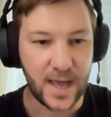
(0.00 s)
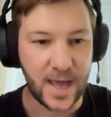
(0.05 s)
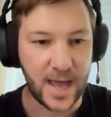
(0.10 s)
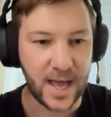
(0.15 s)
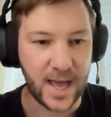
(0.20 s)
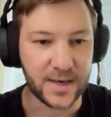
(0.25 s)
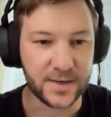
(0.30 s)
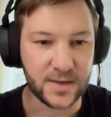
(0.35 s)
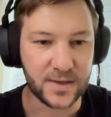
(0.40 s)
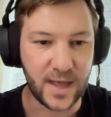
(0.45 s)

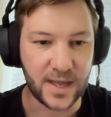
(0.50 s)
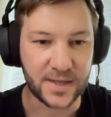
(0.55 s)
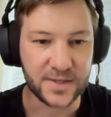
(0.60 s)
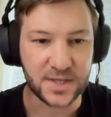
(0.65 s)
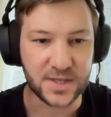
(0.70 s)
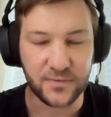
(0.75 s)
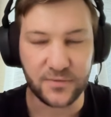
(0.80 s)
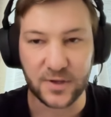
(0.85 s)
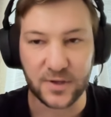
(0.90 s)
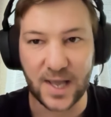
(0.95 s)
and that
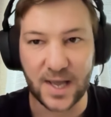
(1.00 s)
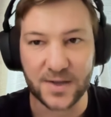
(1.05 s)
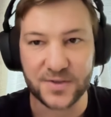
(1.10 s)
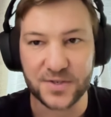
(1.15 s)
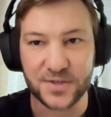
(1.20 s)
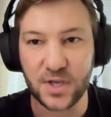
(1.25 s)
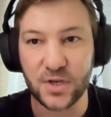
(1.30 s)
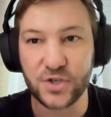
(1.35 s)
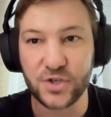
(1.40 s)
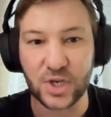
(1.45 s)
definitely
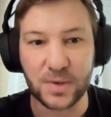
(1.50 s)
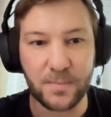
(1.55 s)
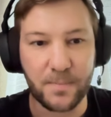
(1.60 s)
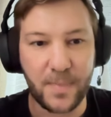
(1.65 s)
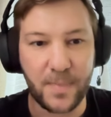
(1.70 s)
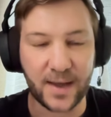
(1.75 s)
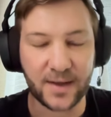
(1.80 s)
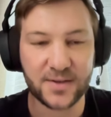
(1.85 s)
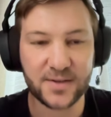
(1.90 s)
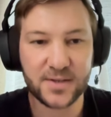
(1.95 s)
has a huge
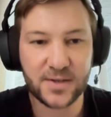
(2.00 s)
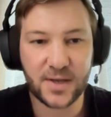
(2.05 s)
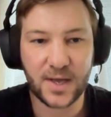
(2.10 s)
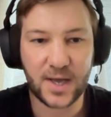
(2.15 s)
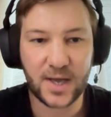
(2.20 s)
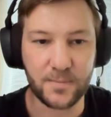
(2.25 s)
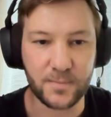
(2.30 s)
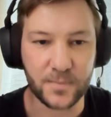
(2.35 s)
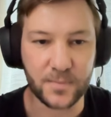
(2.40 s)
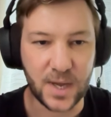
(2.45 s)
impact.
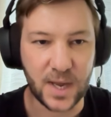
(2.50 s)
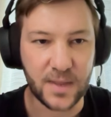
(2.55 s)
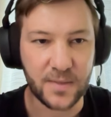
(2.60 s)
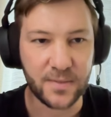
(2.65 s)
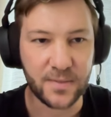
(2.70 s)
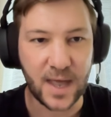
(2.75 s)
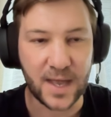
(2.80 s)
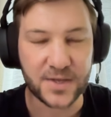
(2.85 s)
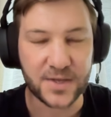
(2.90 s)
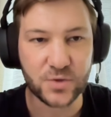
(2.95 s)

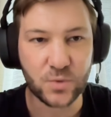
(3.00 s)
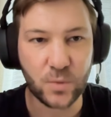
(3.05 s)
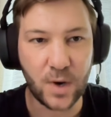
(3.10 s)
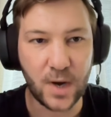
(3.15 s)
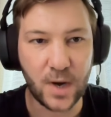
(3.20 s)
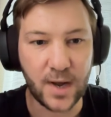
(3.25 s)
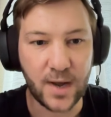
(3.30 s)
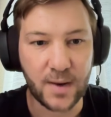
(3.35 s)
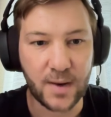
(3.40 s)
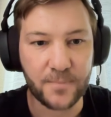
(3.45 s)
And that's
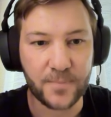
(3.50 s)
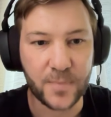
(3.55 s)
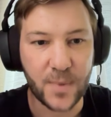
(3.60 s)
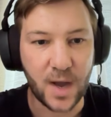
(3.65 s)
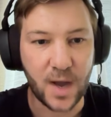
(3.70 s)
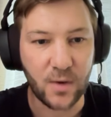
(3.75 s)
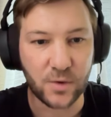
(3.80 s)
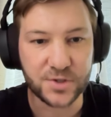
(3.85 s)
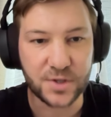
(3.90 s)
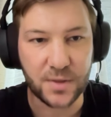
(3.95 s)
why
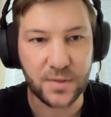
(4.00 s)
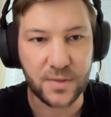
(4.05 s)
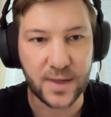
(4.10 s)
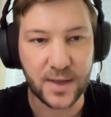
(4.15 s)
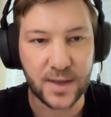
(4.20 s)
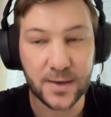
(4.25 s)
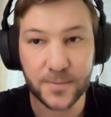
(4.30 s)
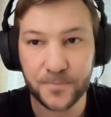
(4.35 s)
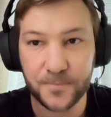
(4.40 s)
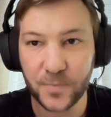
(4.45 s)
I also
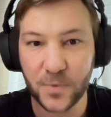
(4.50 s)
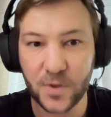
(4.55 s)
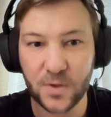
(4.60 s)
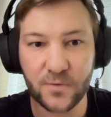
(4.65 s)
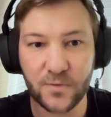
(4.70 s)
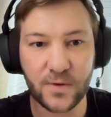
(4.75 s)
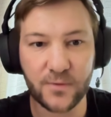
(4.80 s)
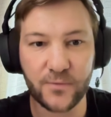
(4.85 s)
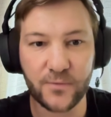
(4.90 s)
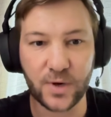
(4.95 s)
think,
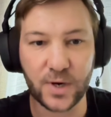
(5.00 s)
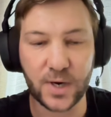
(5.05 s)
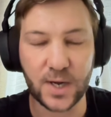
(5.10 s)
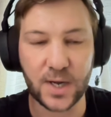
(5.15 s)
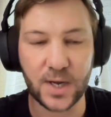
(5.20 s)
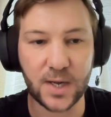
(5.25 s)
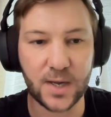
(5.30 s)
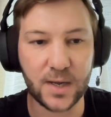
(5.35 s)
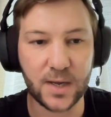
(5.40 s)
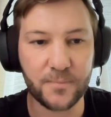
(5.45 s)

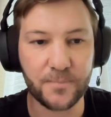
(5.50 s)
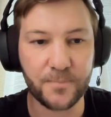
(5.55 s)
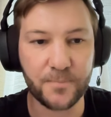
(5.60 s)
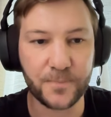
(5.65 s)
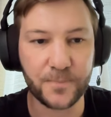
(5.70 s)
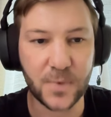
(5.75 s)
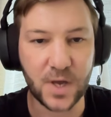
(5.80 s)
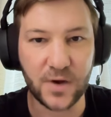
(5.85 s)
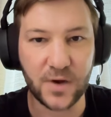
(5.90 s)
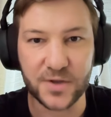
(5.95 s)

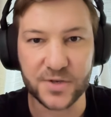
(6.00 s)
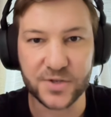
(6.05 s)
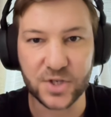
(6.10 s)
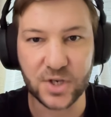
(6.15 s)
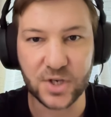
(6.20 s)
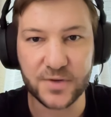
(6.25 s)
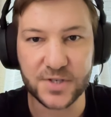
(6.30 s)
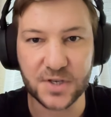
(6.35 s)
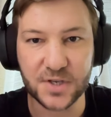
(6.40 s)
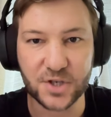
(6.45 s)

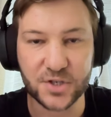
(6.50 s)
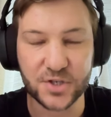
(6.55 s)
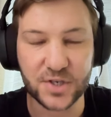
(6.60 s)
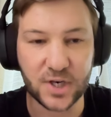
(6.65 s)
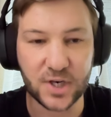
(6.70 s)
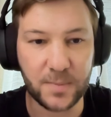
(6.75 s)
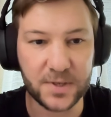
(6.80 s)
service such as